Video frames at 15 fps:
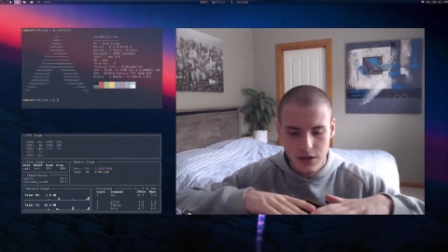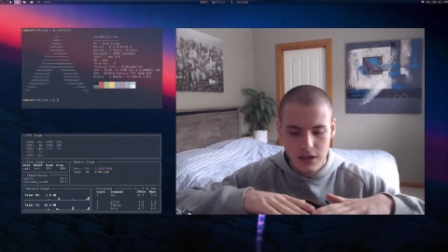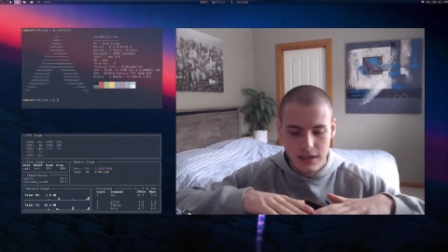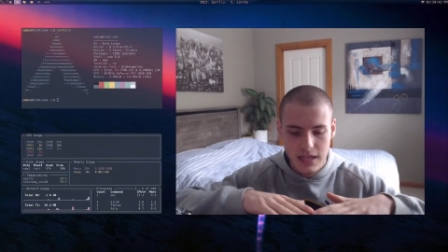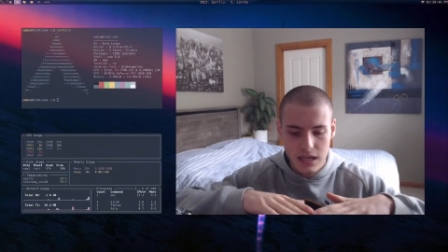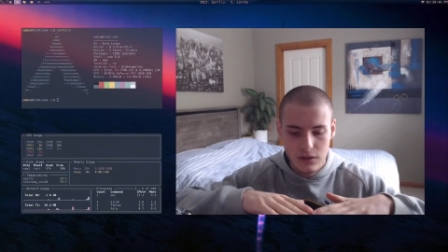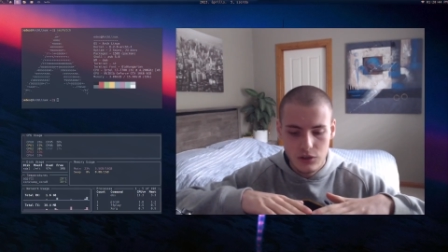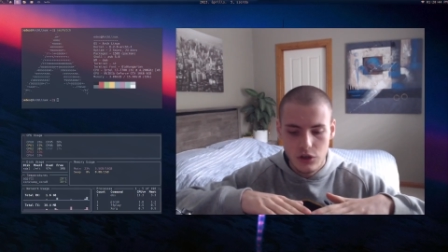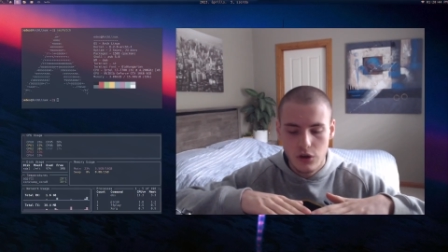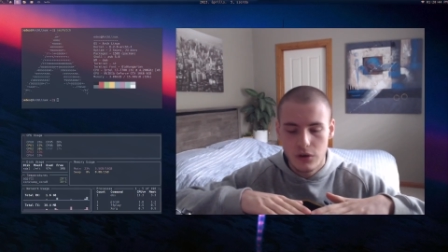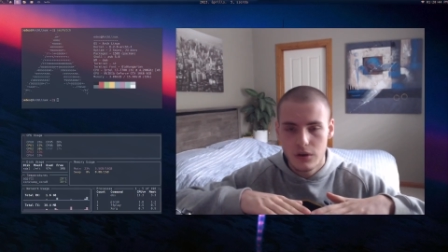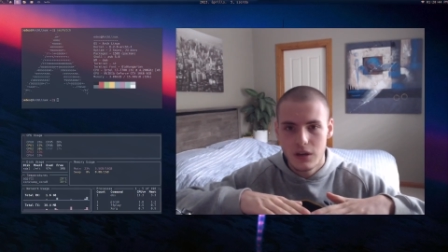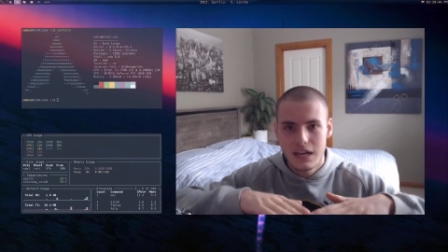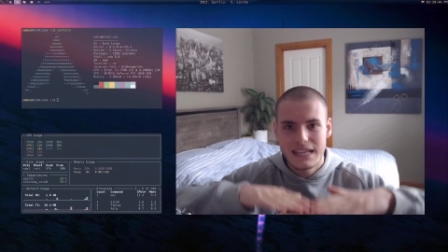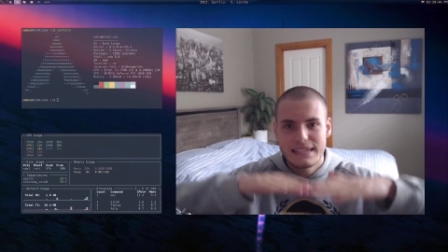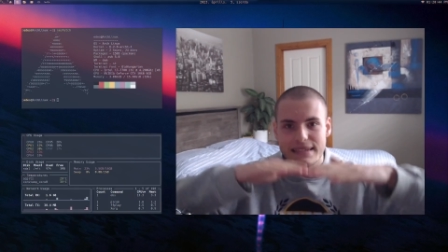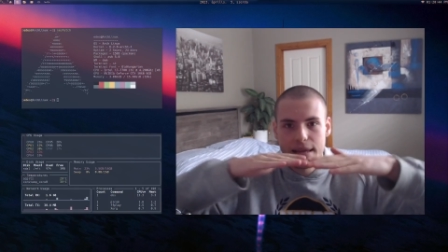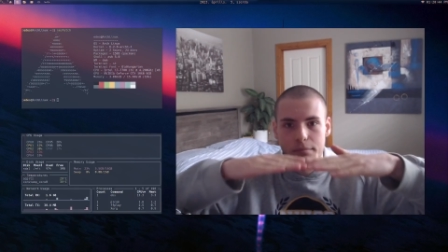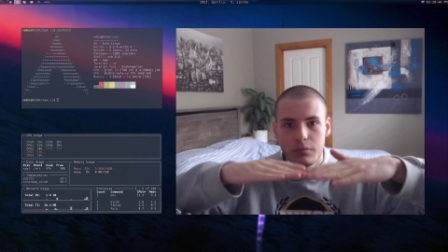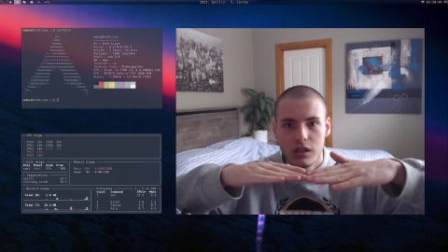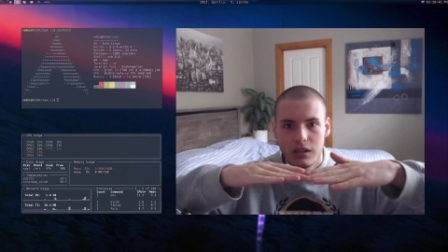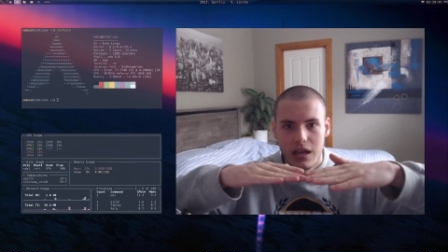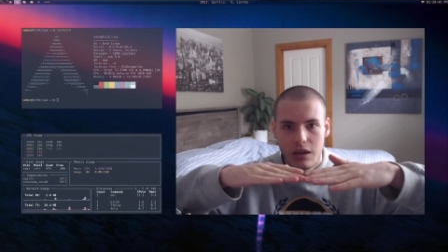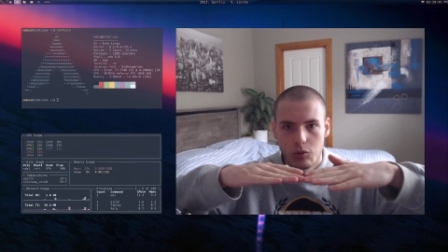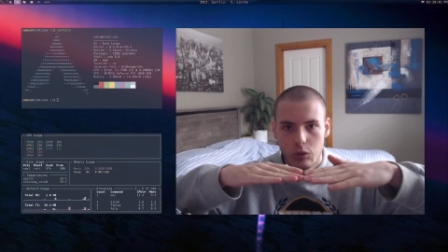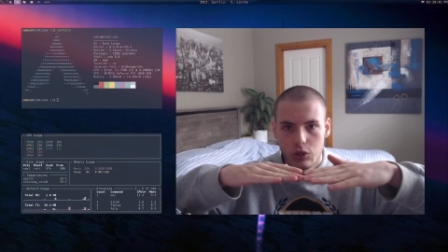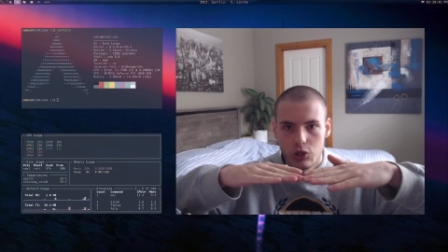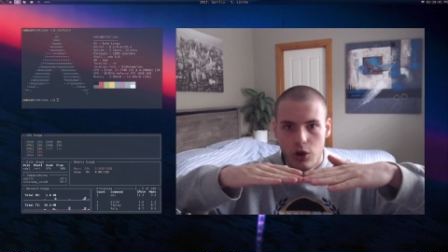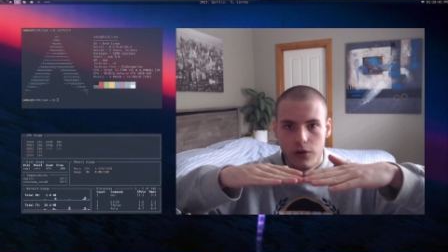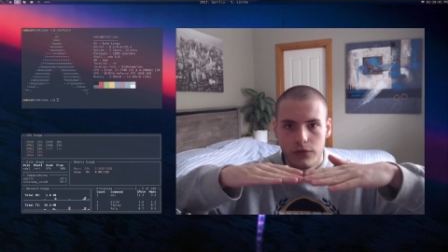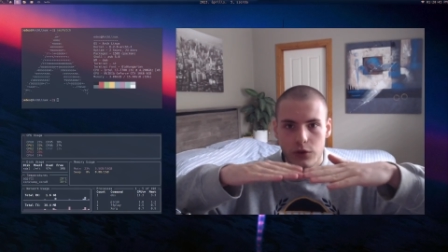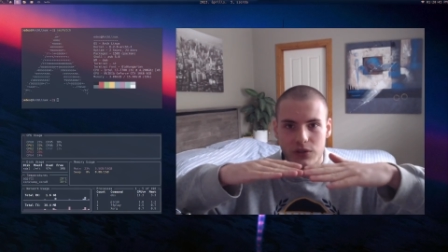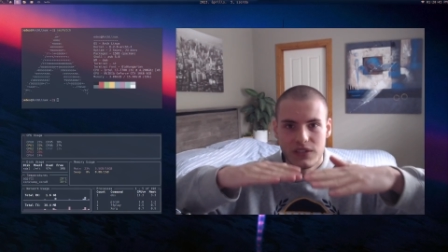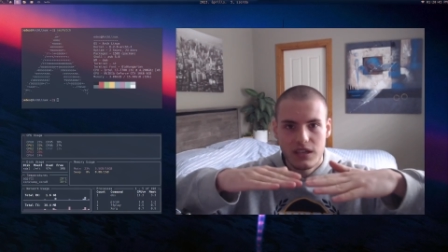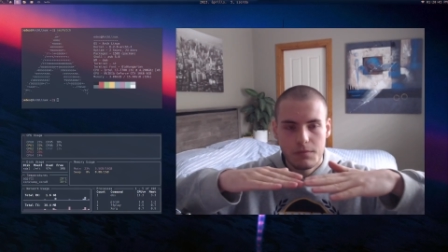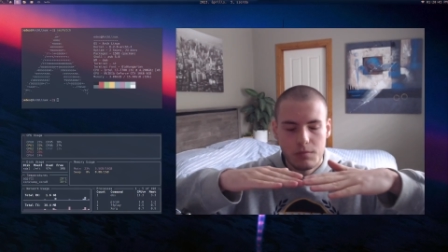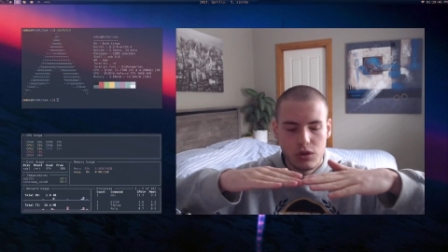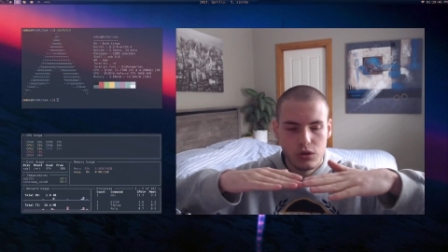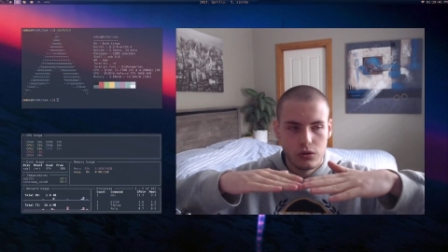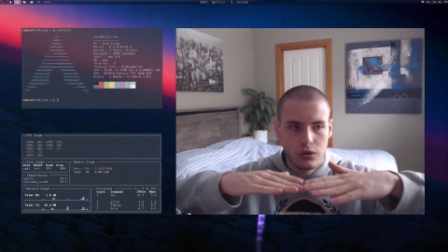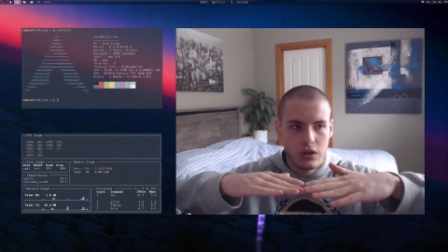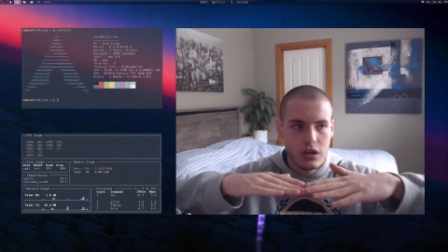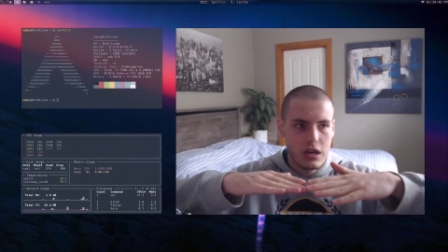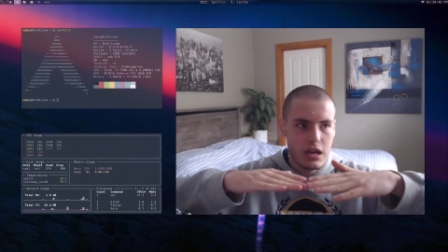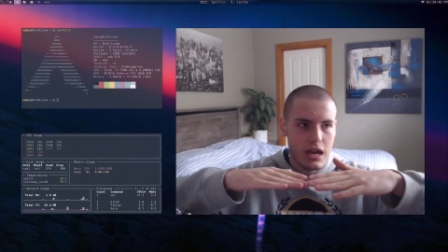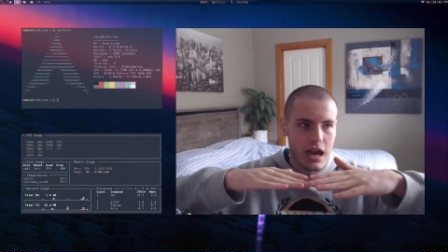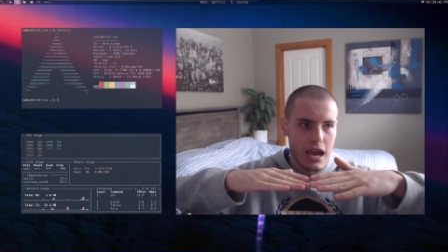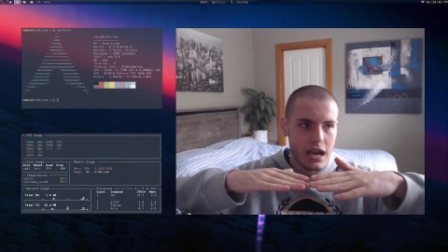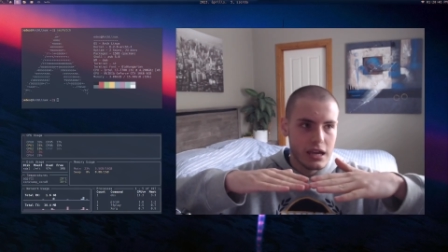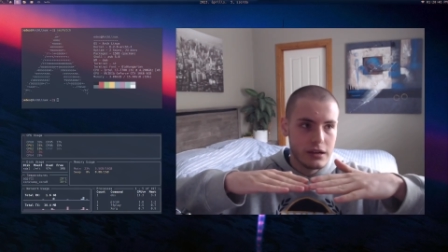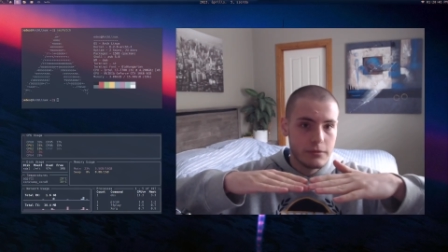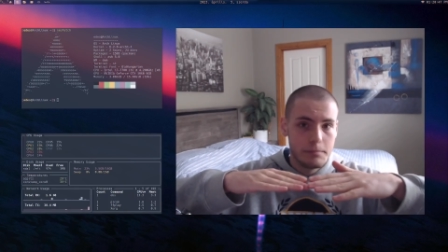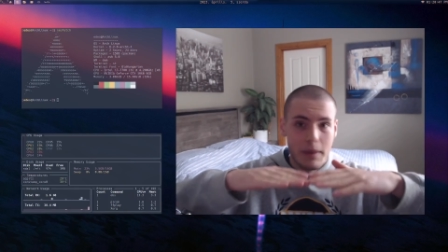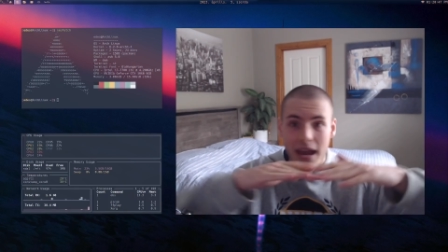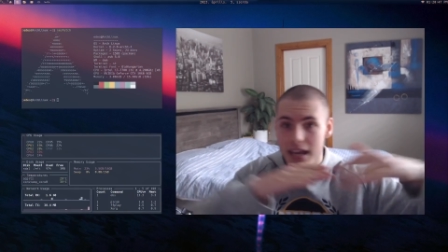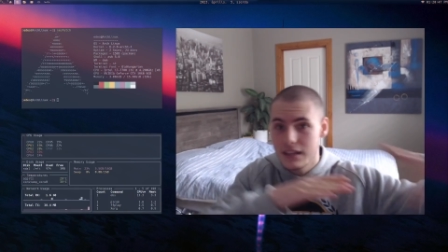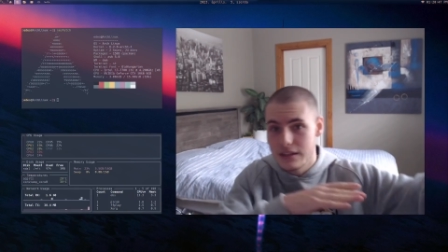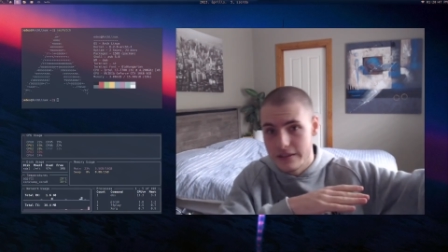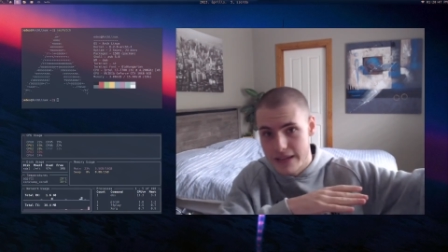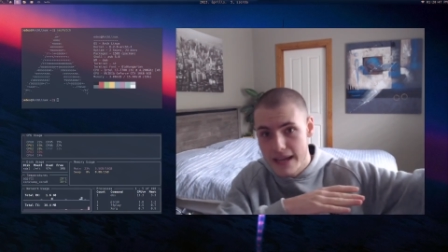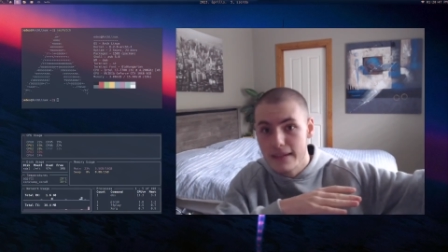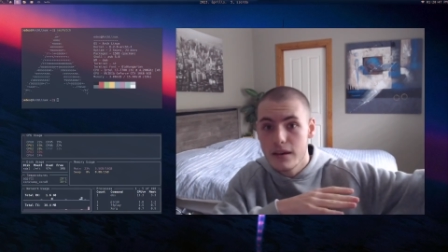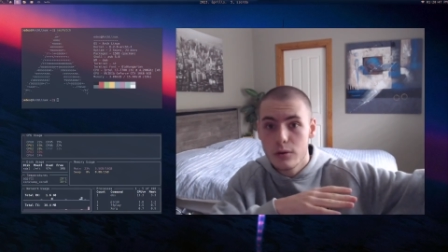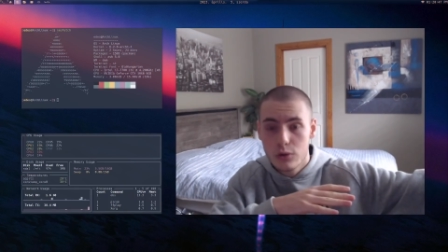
Then you got assembly language of your CPU. And back in the day, they would